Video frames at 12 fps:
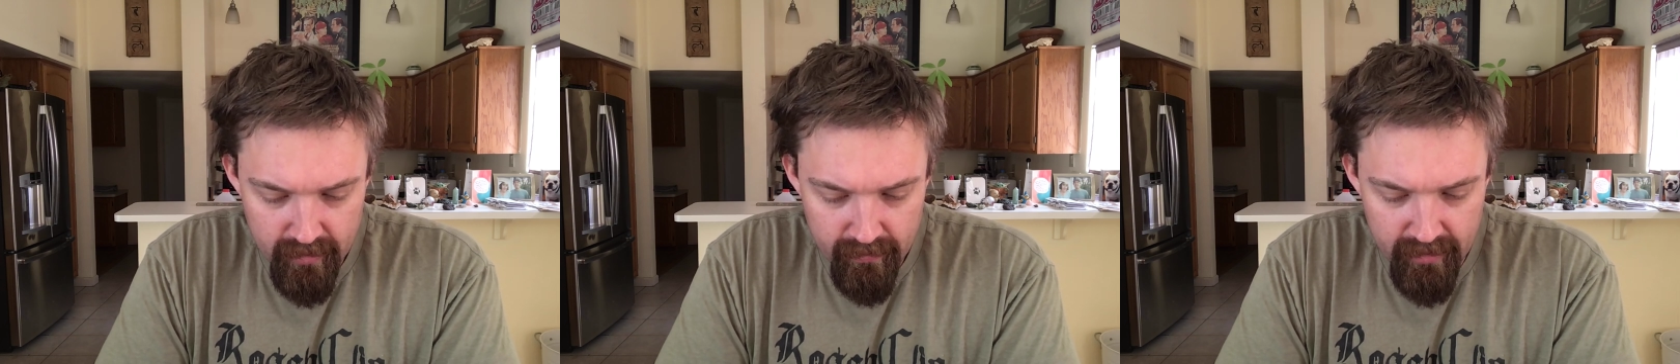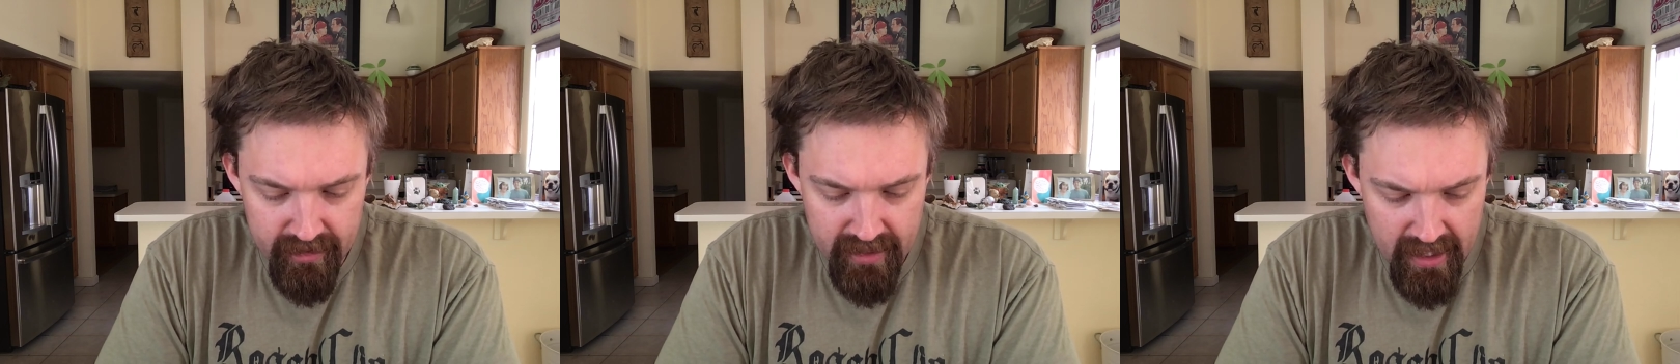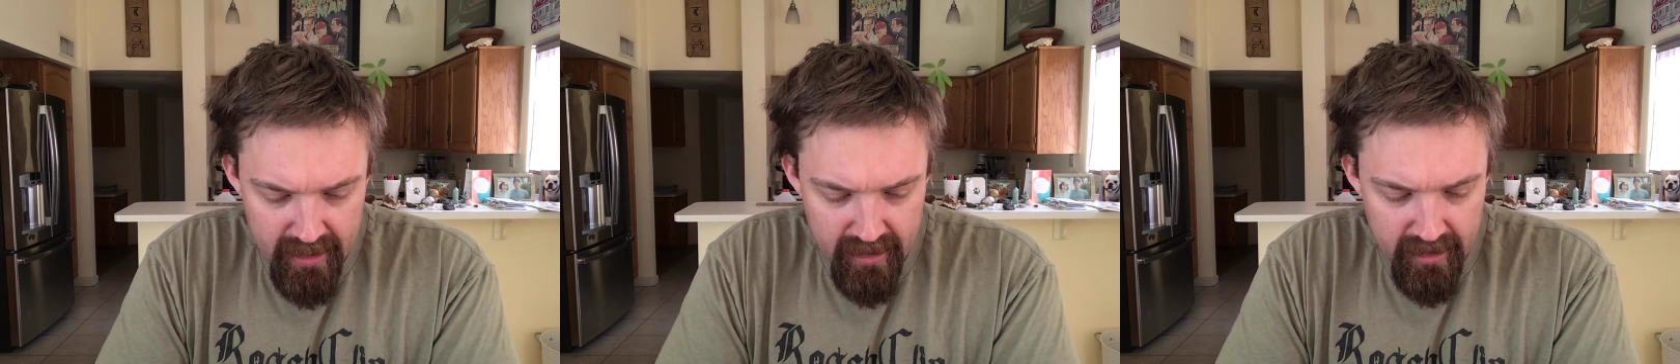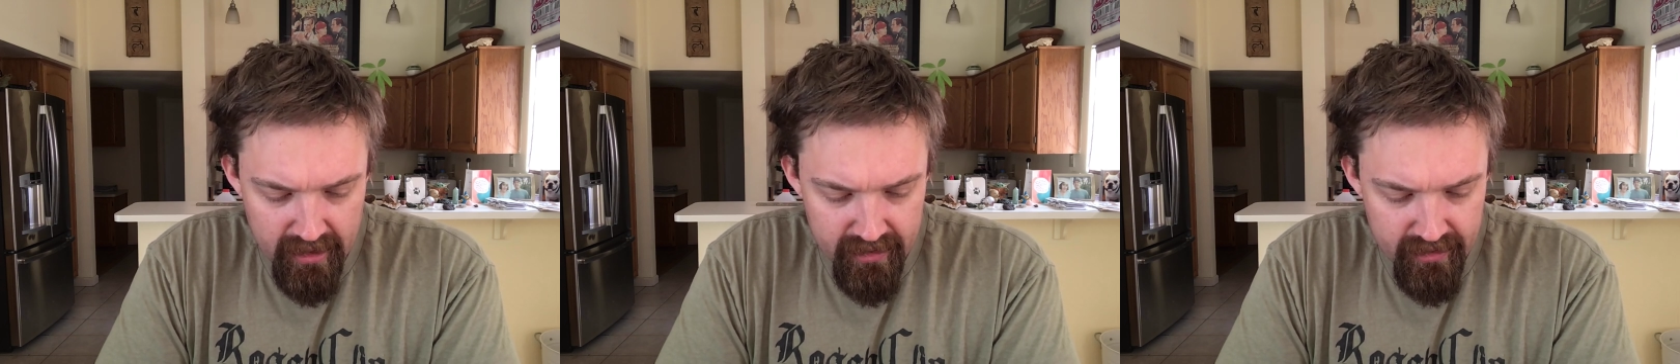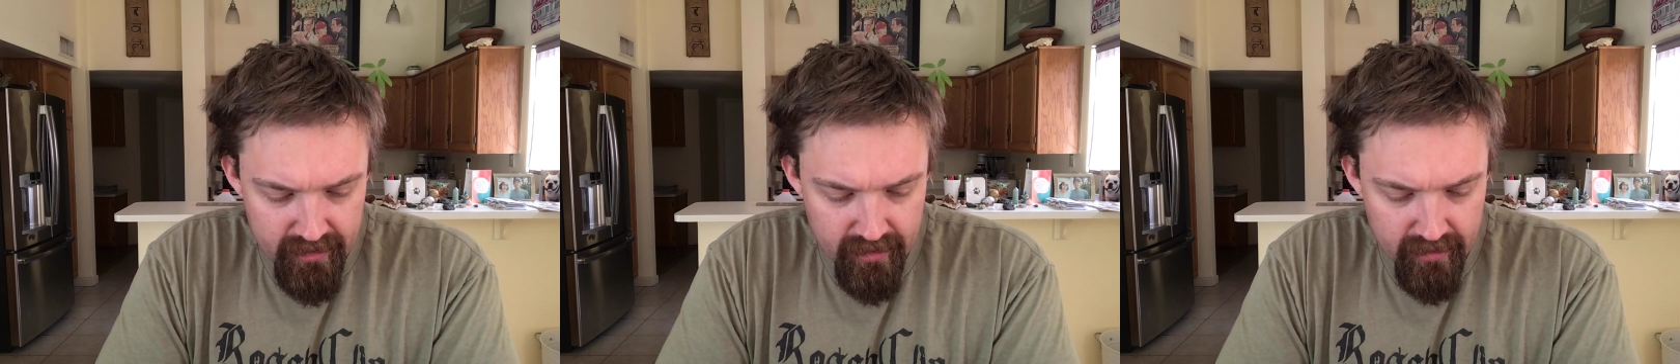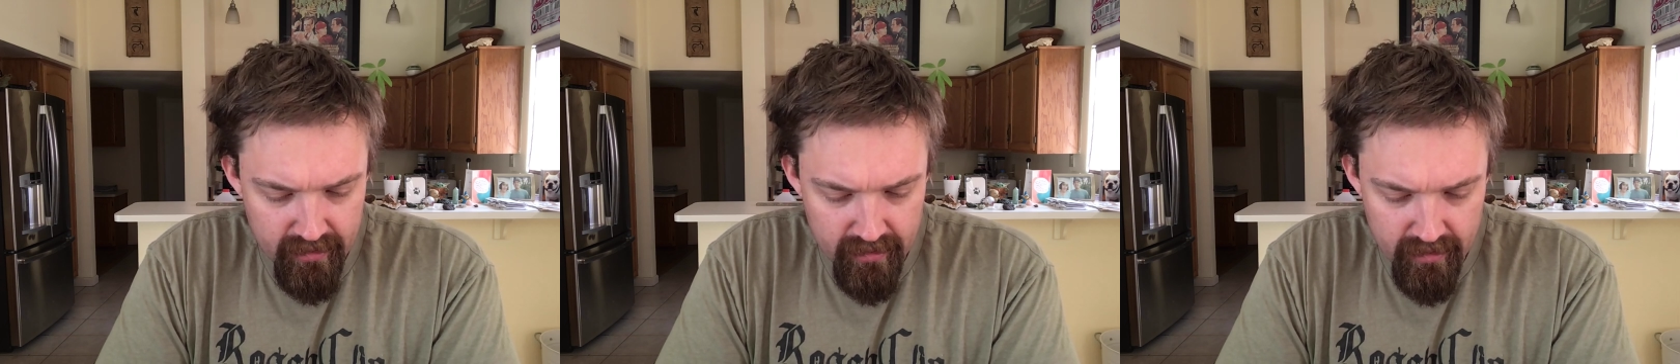mundanities,
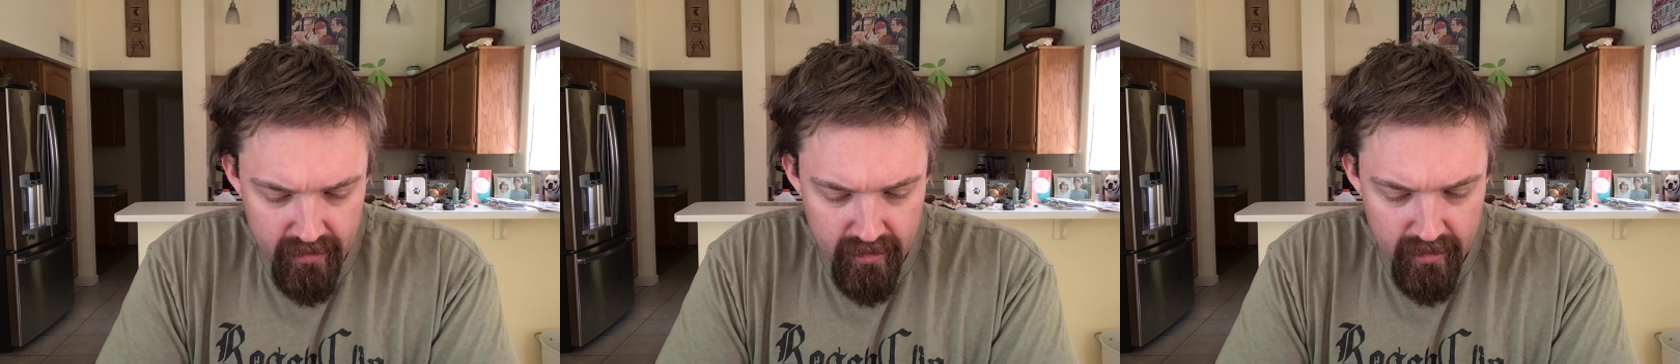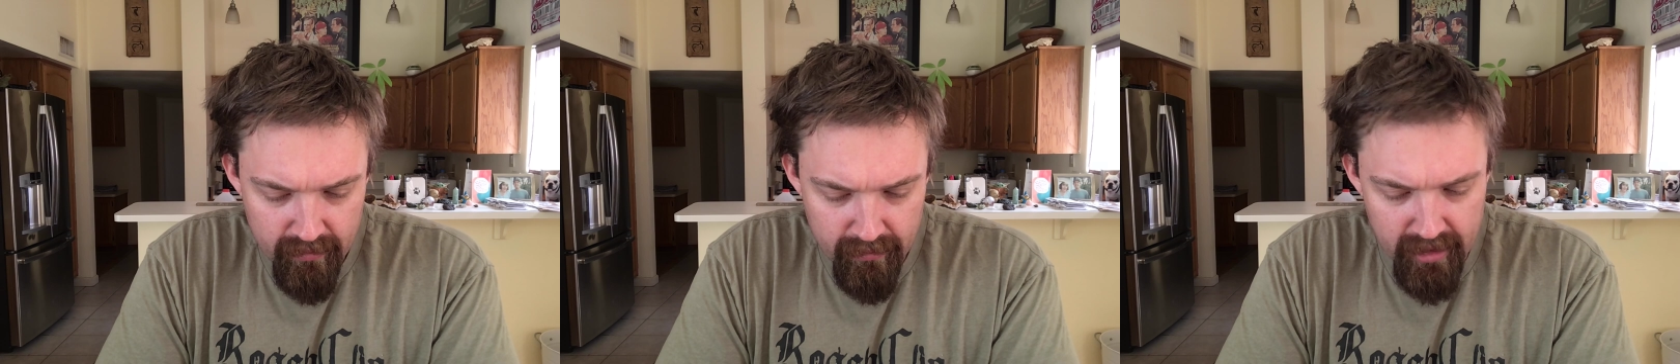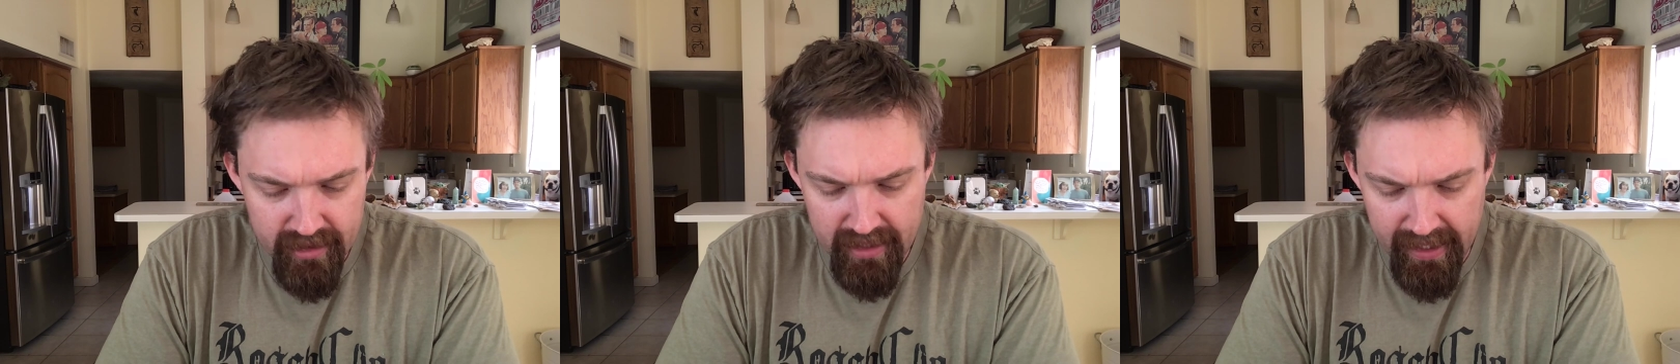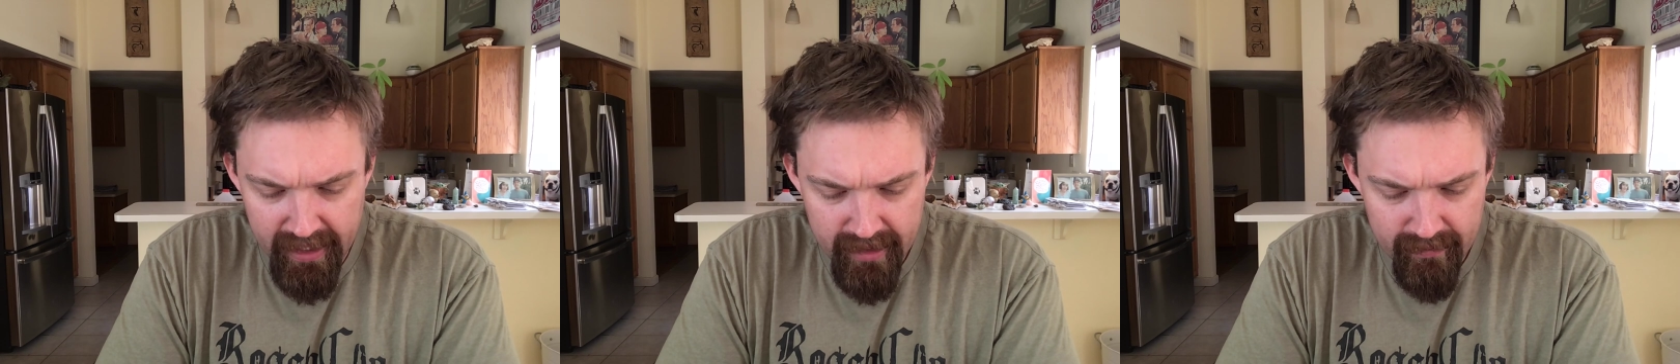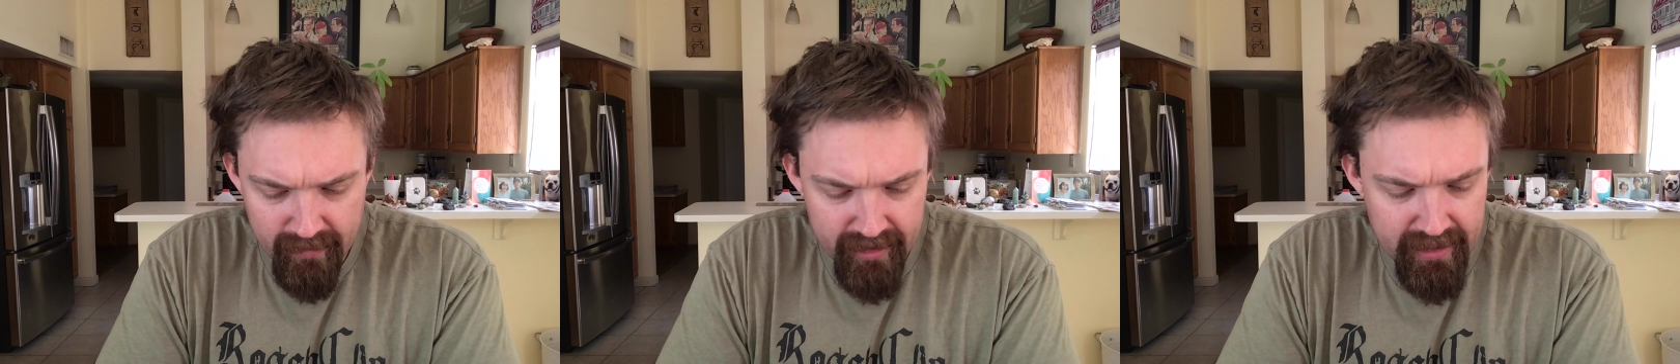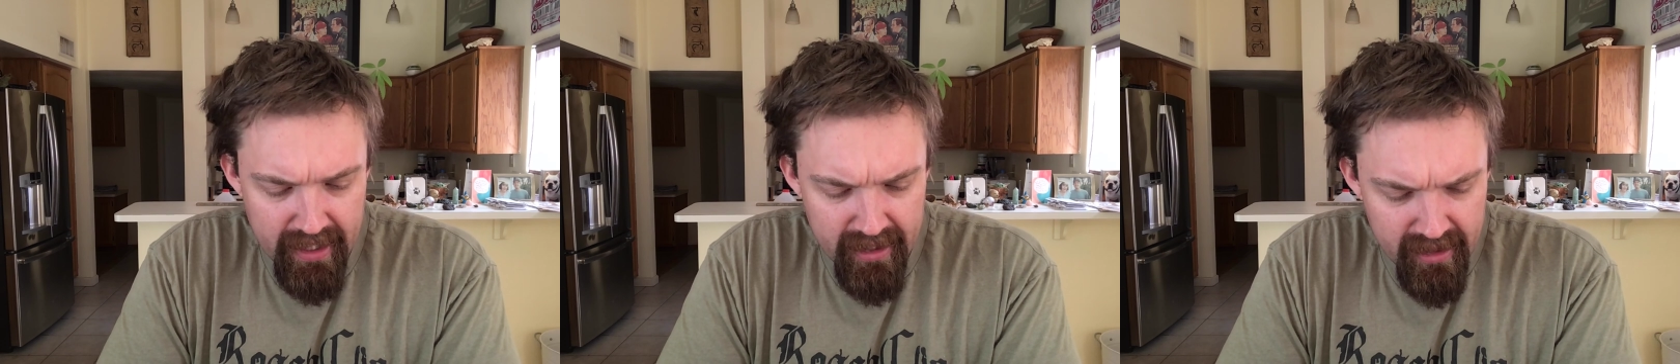mundane
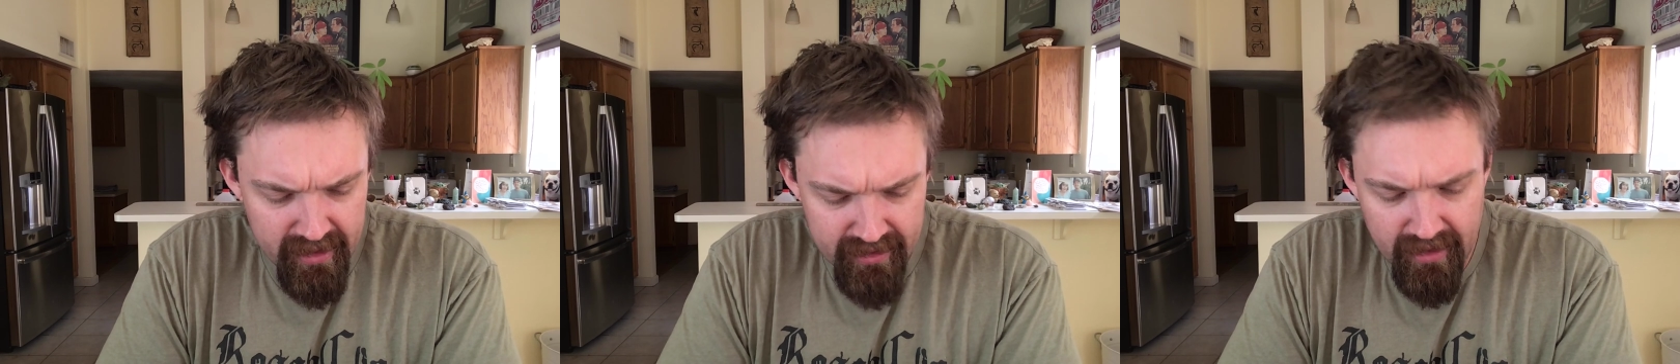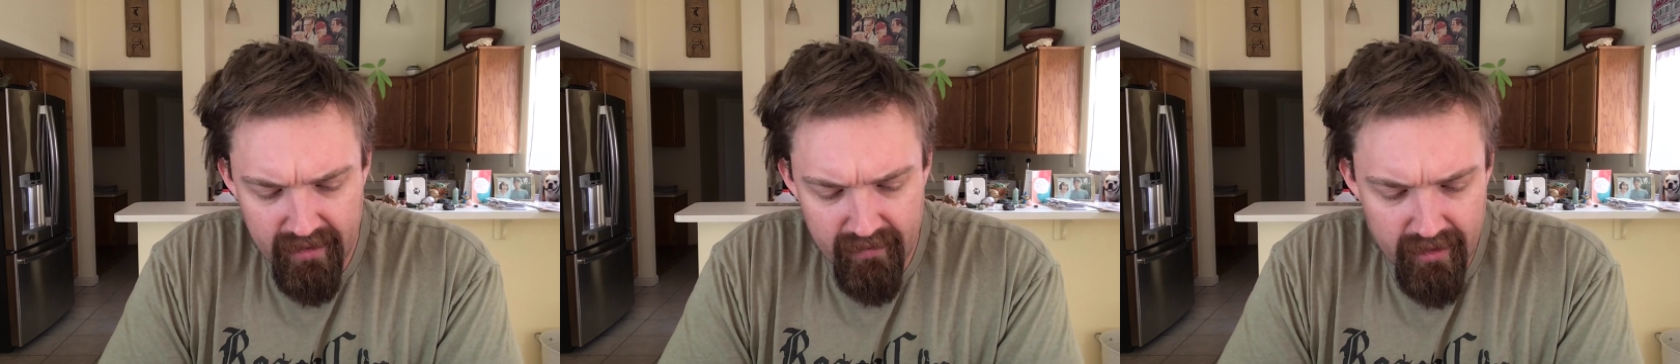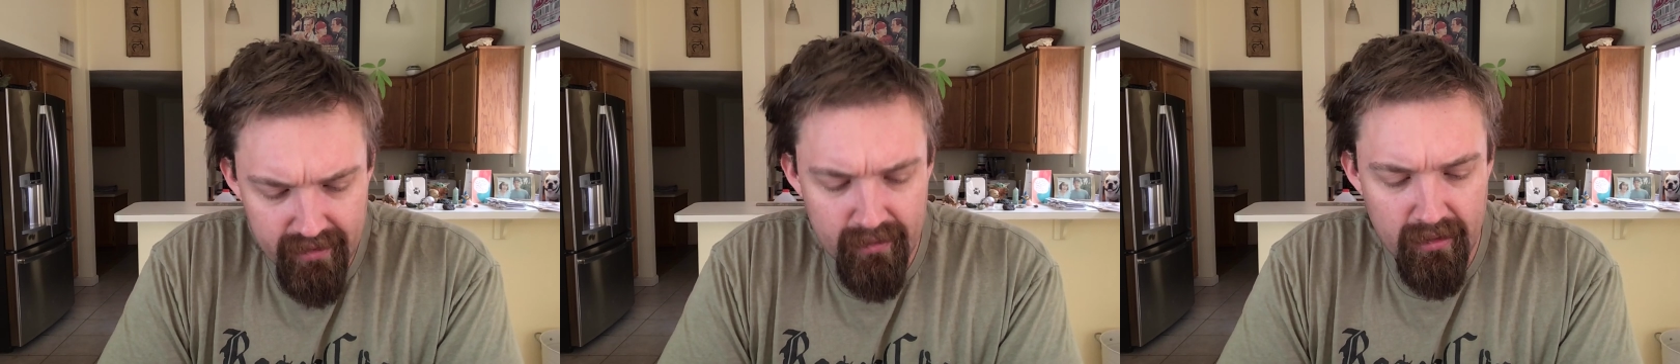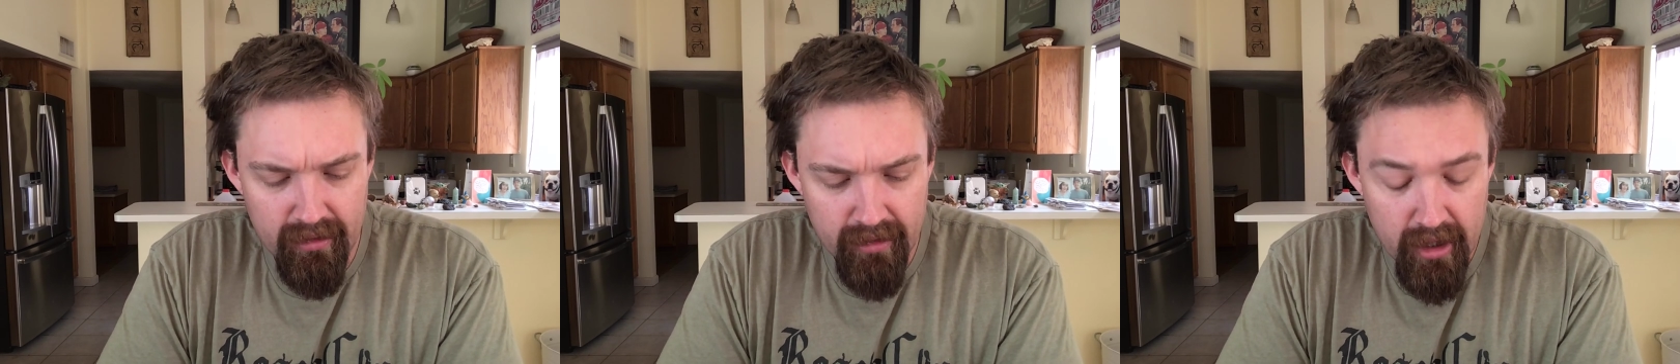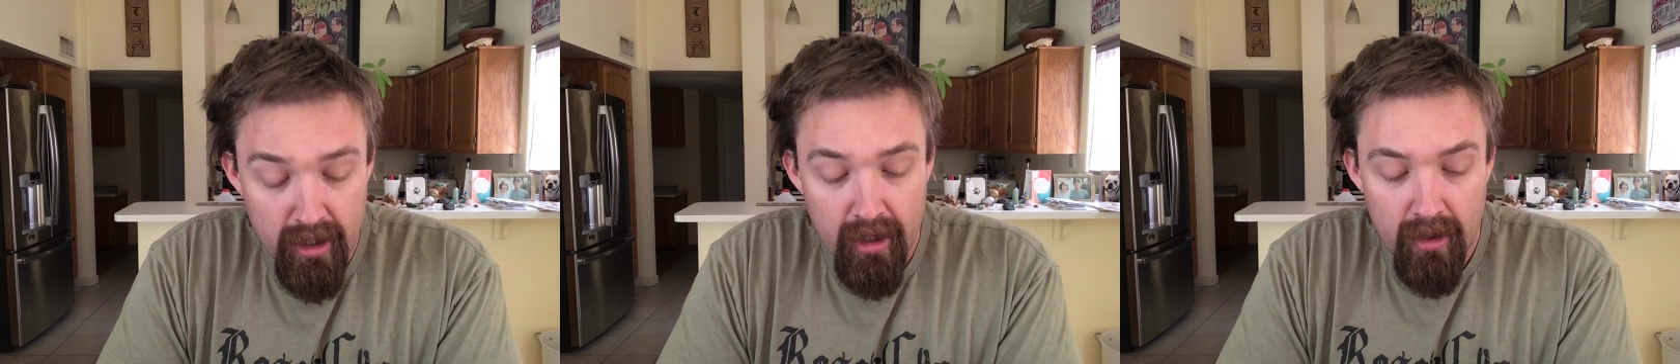mundanities, I didn't even know the word,